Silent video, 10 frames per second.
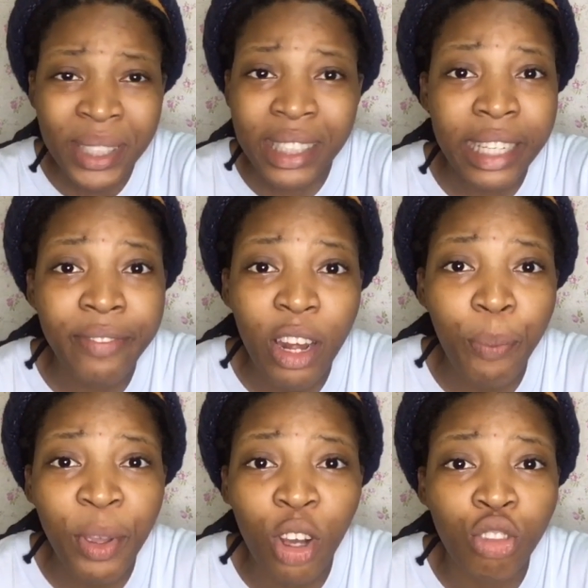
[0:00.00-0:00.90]
is a
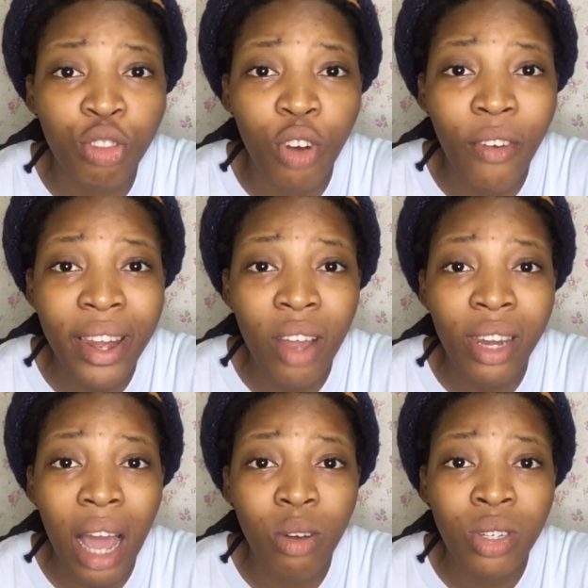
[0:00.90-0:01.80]
developing country, for crying out
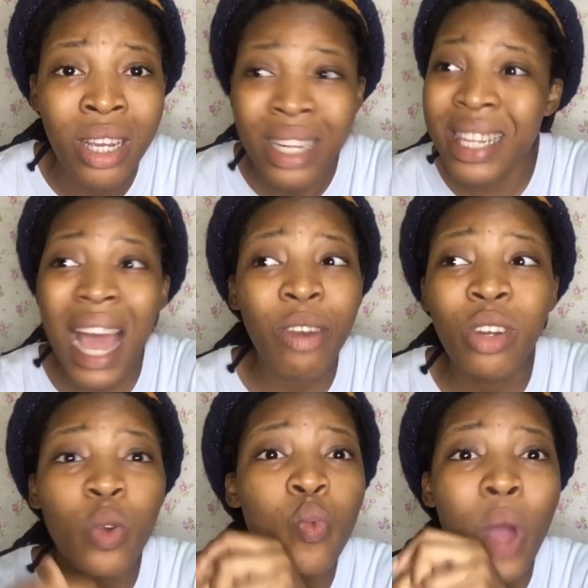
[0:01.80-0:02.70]
loud. They are not
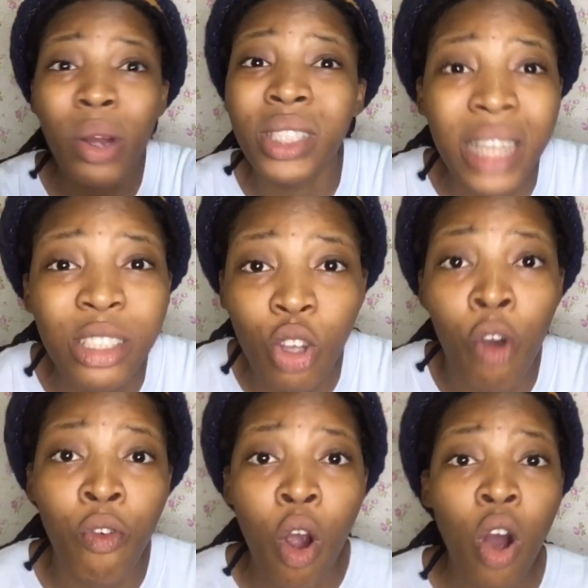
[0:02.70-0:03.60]
the wealthiest
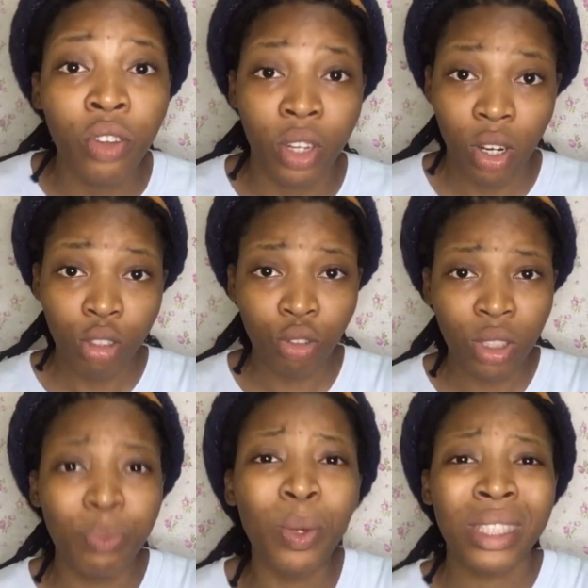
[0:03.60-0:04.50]
of all the
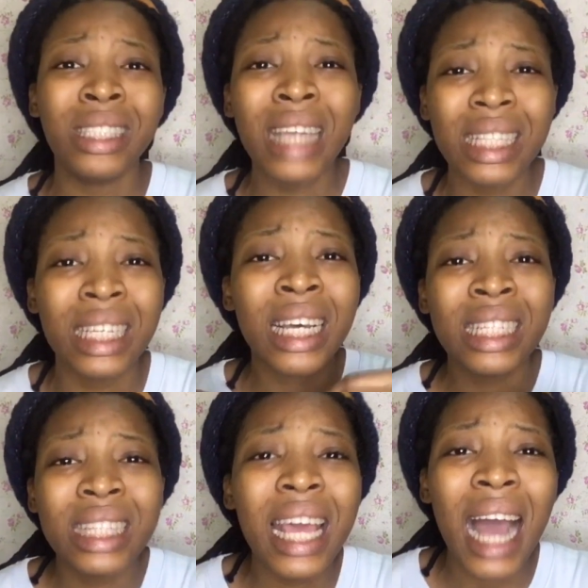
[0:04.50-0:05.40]
countries, but yet
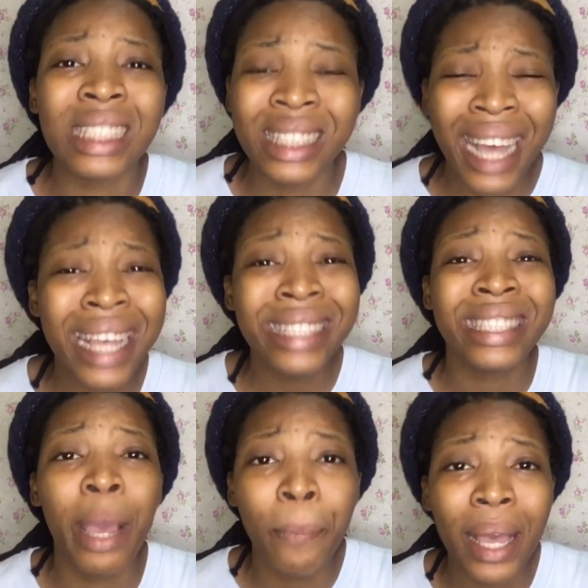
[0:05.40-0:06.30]
they are trying
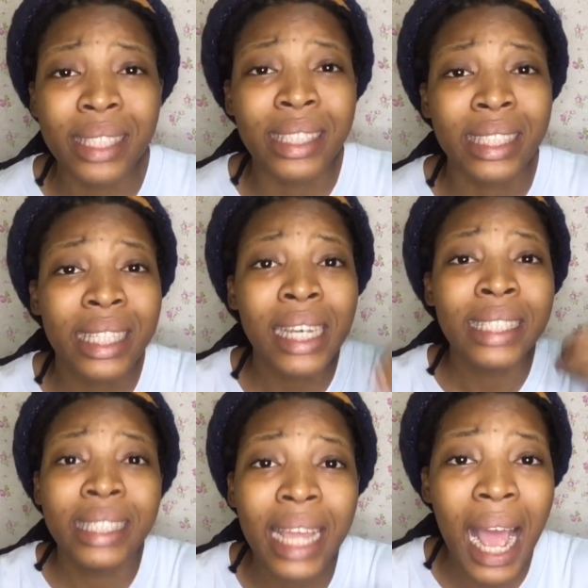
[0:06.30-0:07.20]
their best.
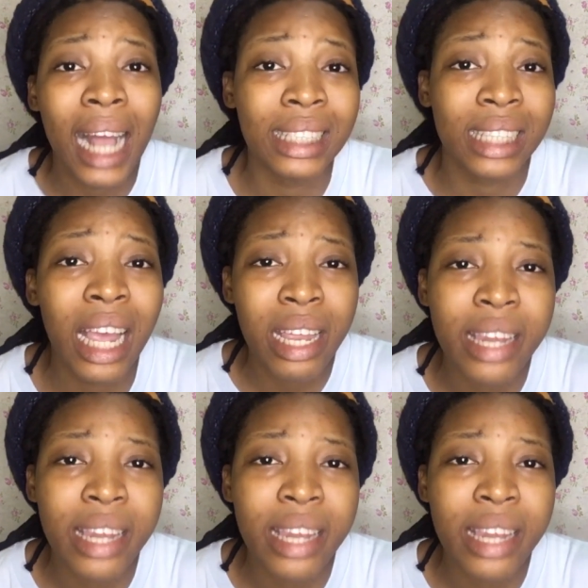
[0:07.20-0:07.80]
I